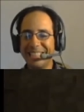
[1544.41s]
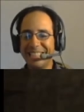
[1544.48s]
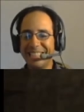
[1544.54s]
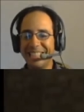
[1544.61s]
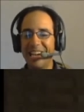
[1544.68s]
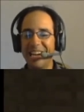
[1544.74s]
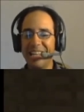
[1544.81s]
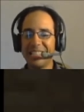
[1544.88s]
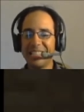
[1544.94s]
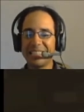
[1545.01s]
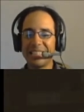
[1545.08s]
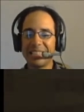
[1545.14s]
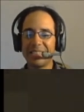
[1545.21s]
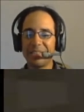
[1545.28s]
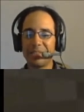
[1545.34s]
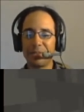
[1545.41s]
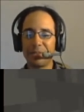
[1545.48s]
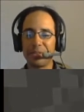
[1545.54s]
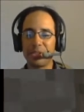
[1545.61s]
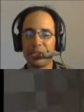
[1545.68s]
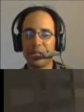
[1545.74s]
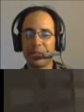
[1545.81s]
all right, let's get to the
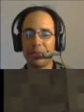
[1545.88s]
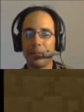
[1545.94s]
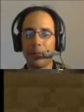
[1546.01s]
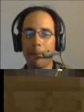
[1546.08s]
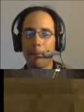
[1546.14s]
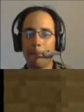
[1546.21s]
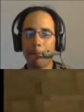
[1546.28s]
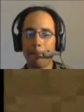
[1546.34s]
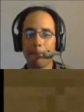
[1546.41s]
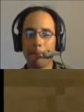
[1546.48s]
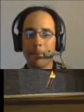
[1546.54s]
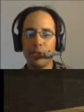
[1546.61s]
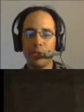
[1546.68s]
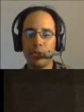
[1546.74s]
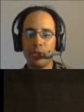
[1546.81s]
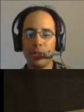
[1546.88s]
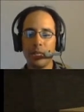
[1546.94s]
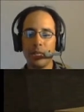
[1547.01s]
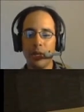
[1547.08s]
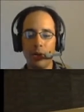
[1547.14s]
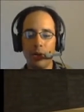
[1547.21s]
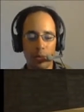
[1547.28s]
surface, shall we?
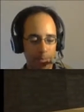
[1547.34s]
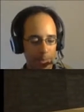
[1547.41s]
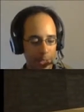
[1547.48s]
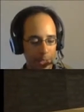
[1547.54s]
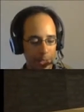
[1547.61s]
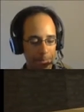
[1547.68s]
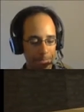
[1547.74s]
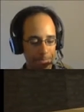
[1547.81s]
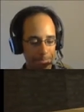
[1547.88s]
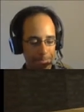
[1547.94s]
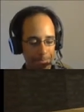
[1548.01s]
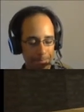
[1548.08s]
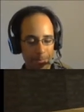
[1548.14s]
So there you go. Oh, here you